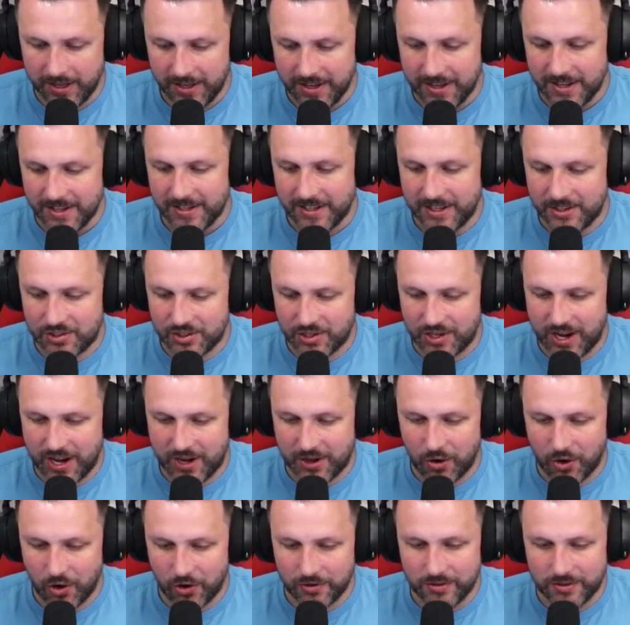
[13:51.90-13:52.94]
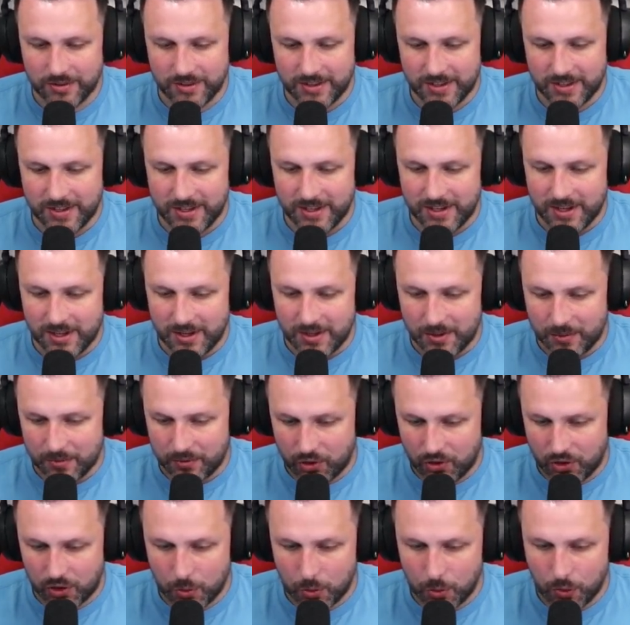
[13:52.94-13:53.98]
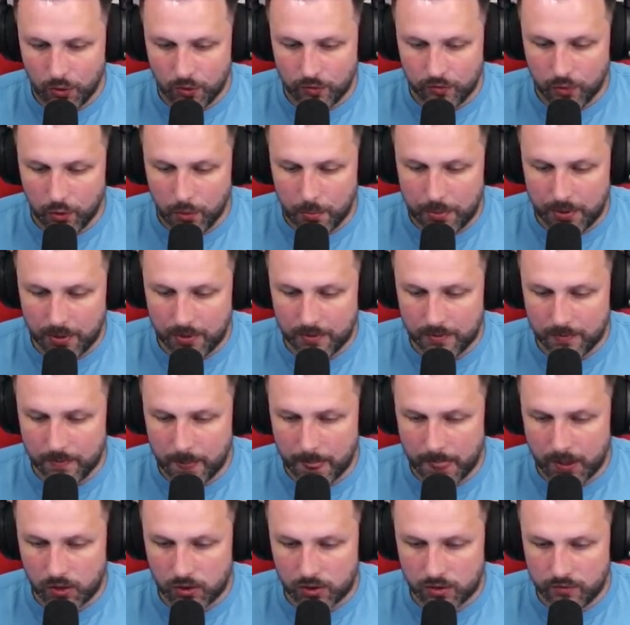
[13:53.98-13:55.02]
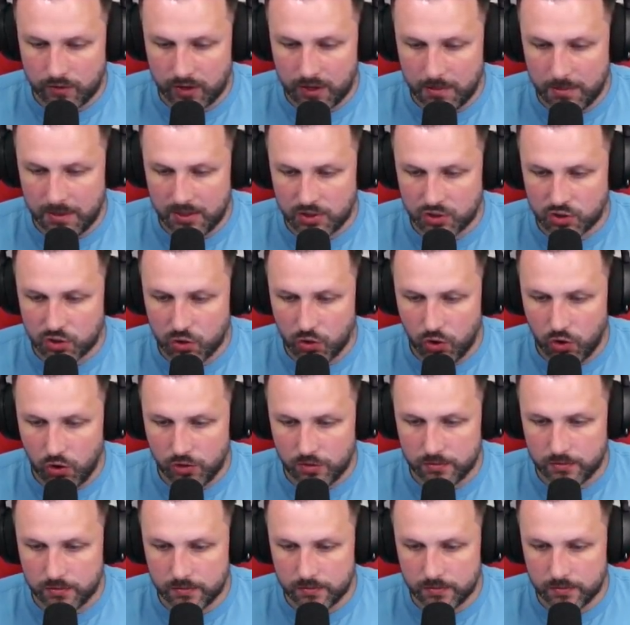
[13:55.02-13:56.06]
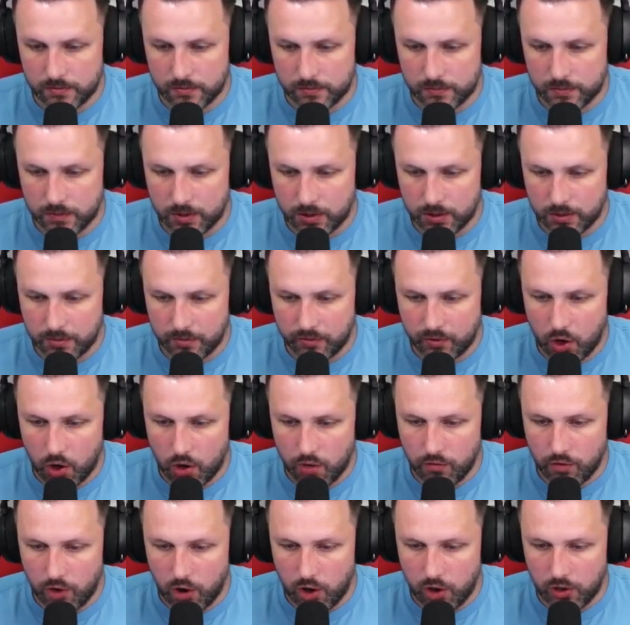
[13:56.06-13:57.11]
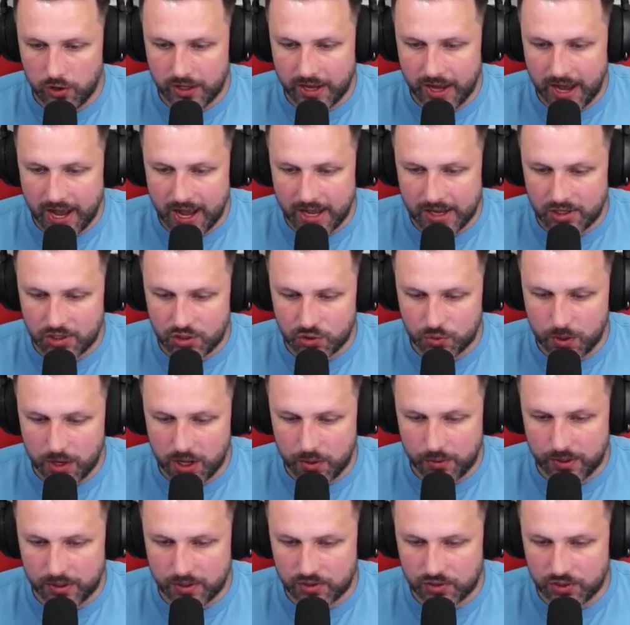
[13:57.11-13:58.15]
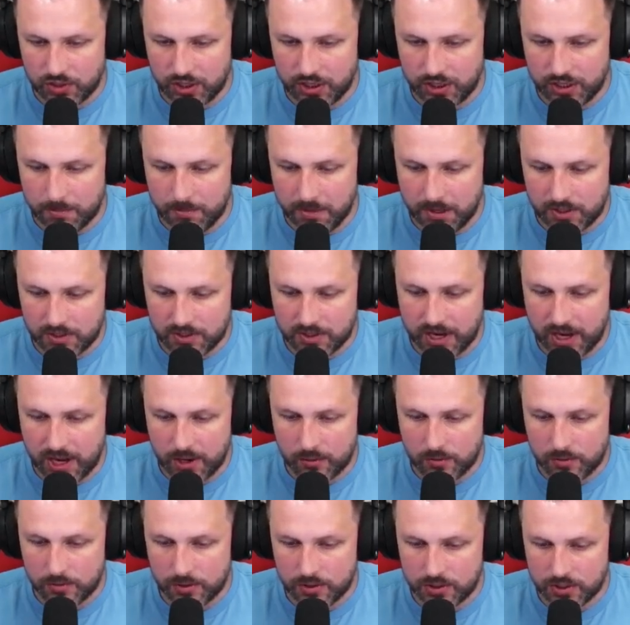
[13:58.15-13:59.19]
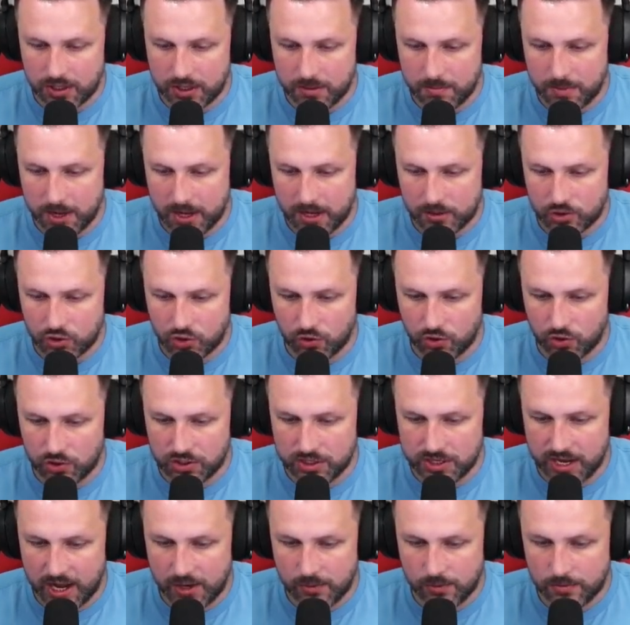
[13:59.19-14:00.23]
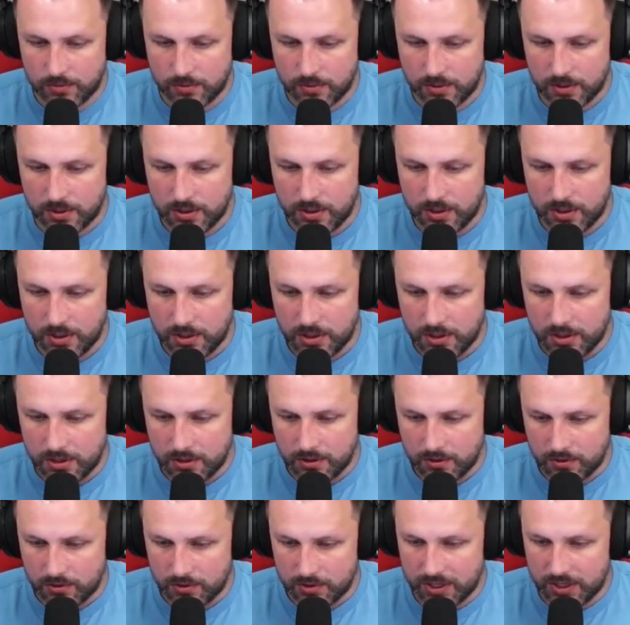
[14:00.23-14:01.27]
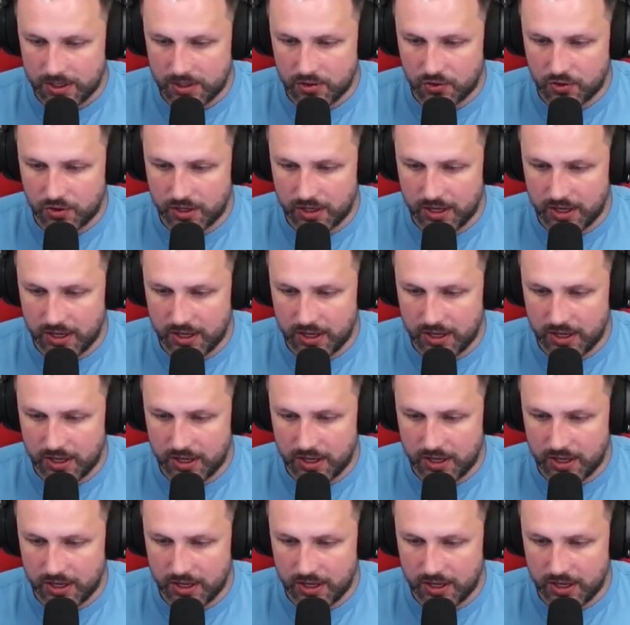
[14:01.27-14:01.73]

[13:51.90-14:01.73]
let's crack on. We've got the wolf up. Got the vitamins going. We've got a Royal Guard as well. We can see in the mix now. Let's get my turret down, because that is going to get